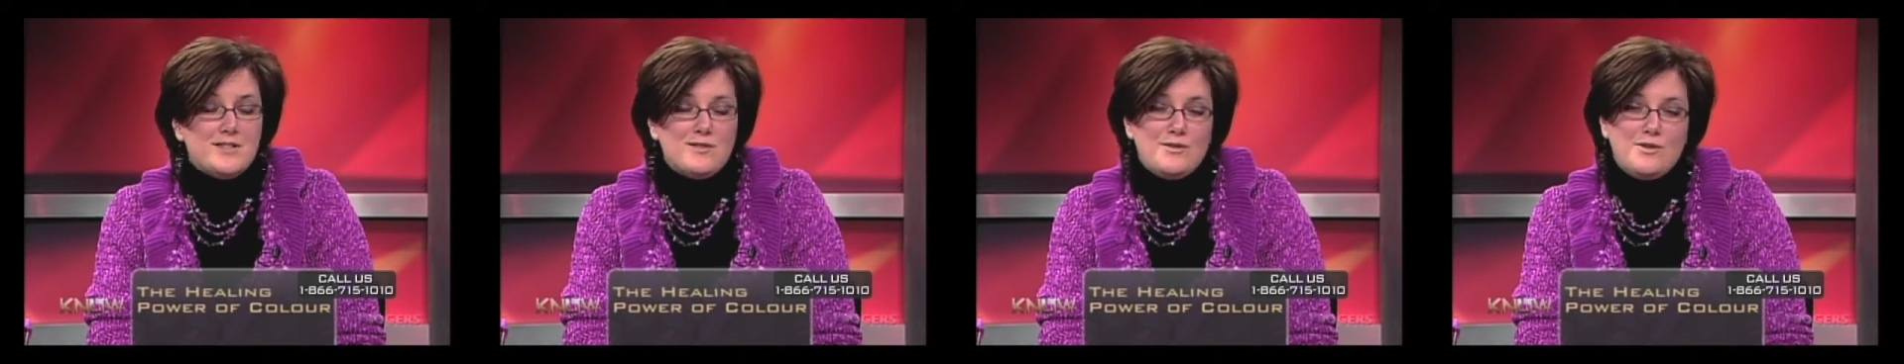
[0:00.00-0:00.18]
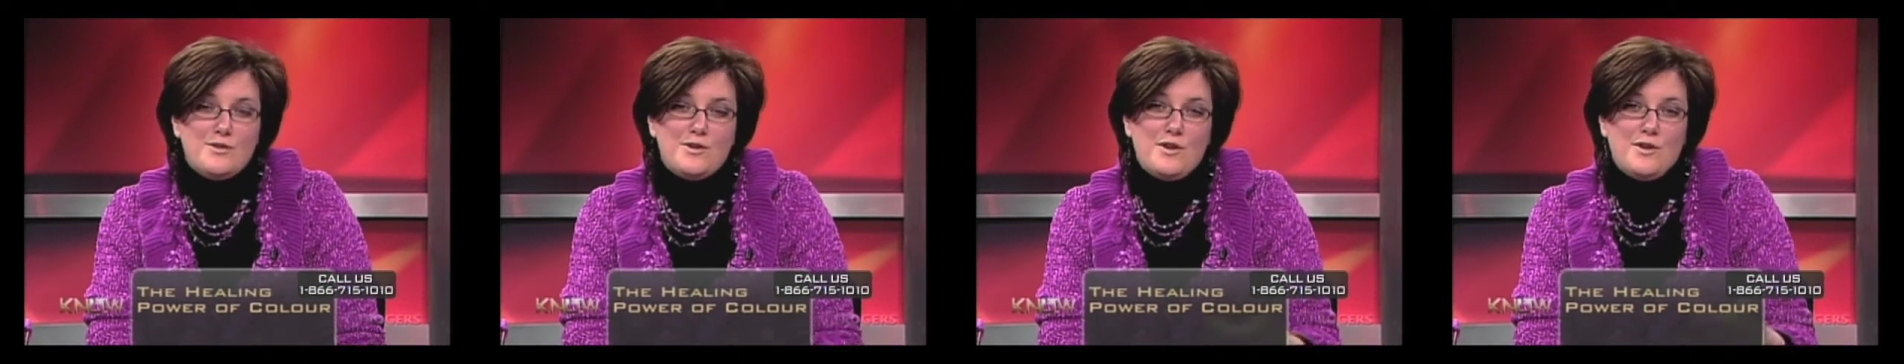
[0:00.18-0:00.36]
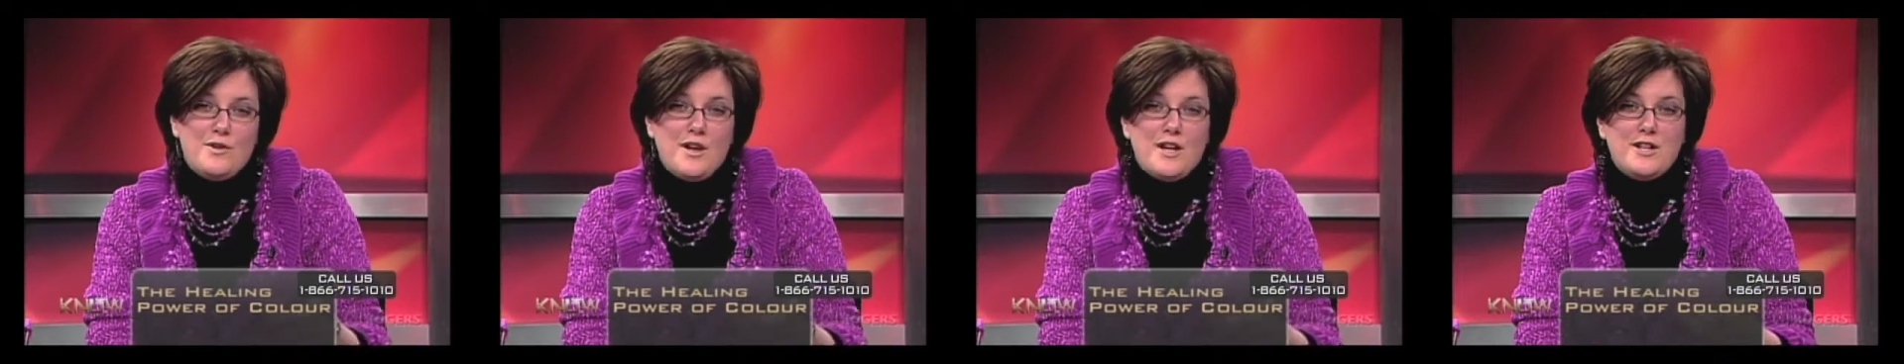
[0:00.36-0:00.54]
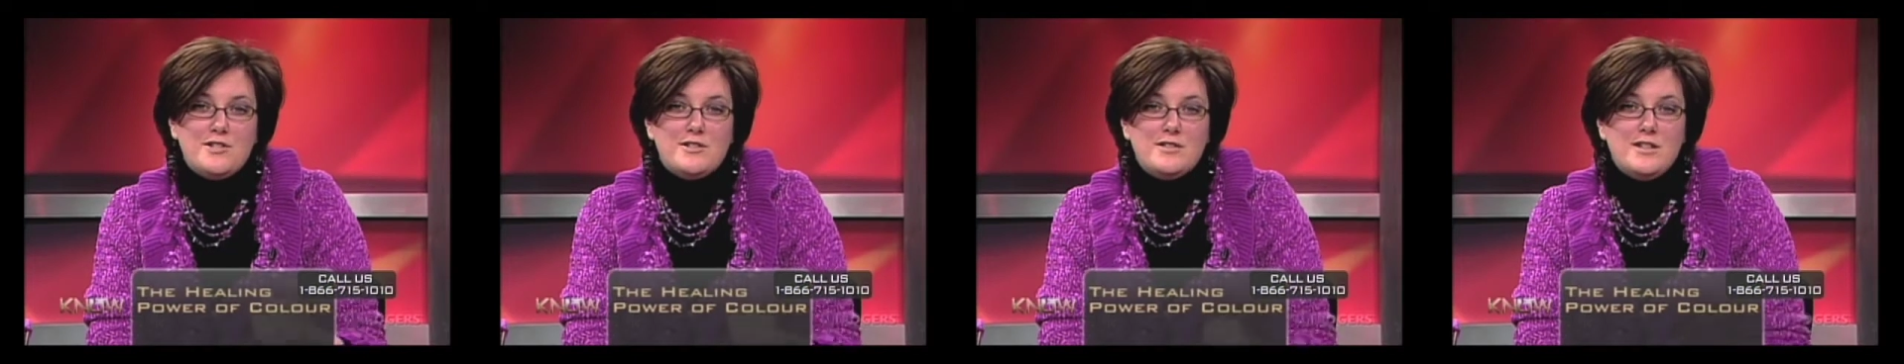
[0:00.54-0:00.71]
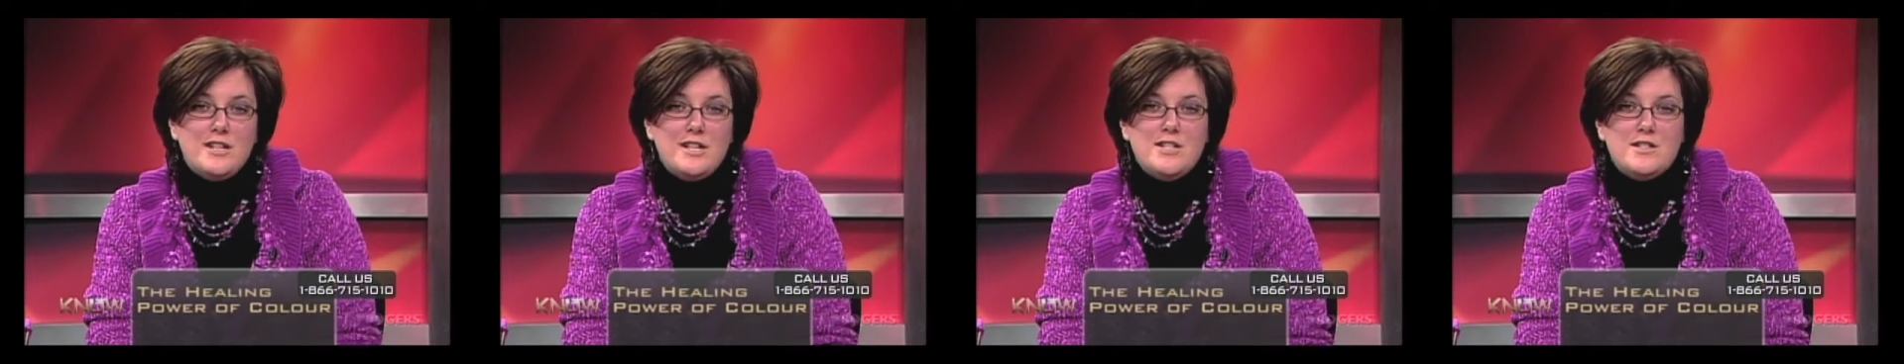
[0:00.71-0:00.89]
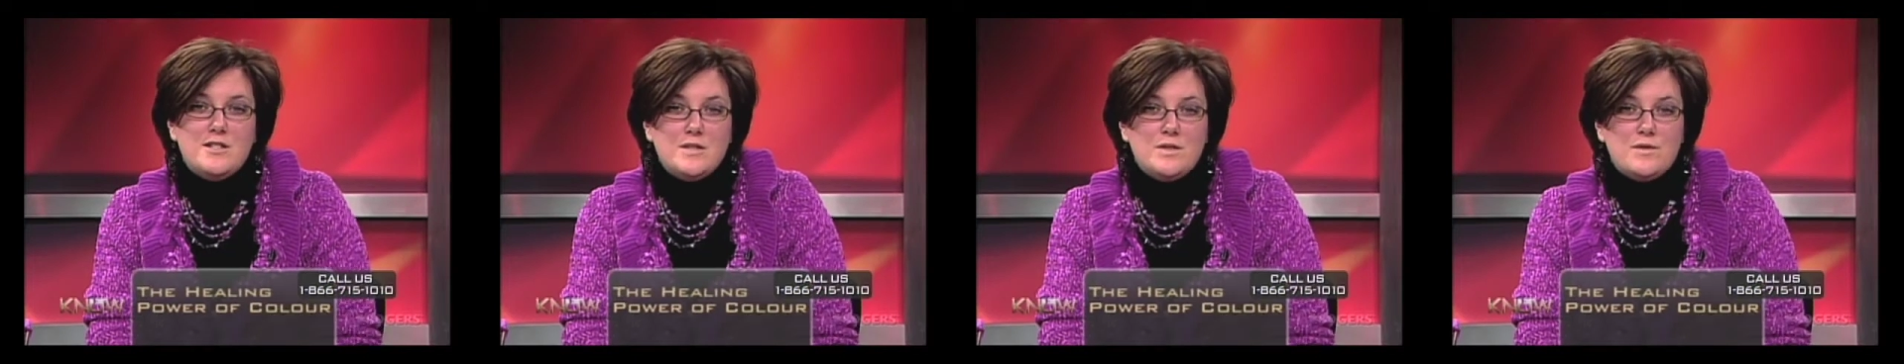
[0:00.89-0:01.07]
So
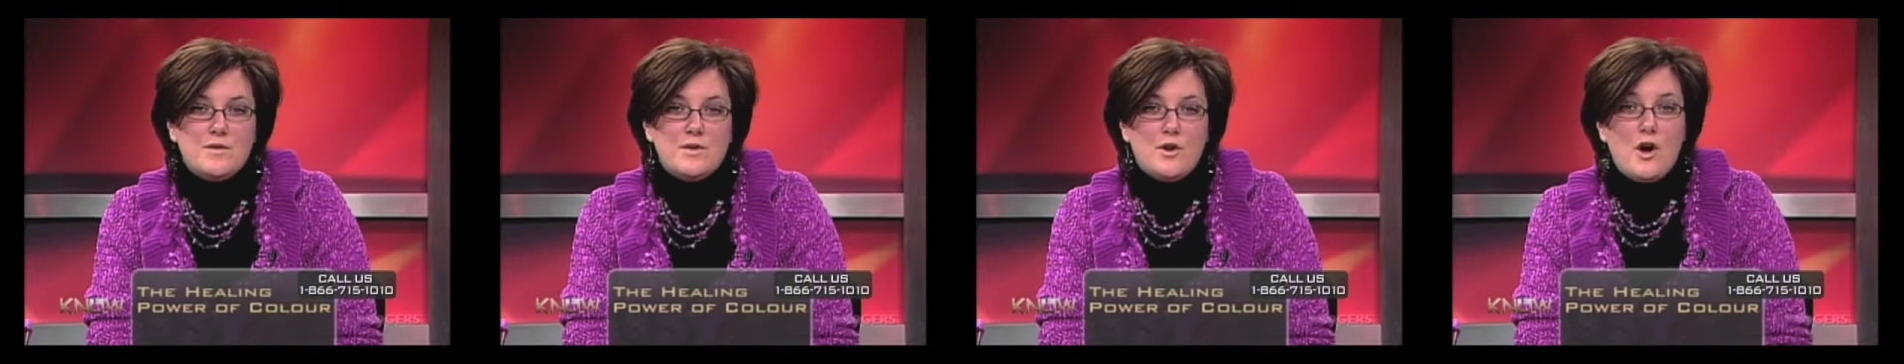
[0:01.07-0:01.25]
congratulations for